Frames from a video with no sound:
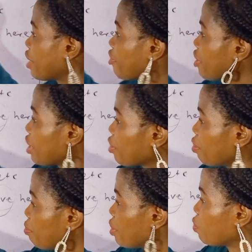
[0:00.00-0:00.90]
agree in
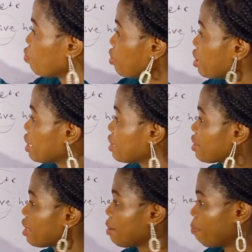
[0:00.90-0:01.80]
number
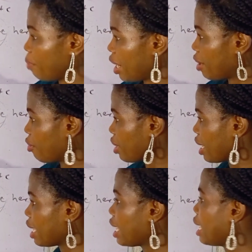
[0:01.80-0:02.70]
with men.
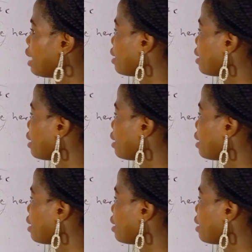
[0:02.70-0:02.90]
Okay.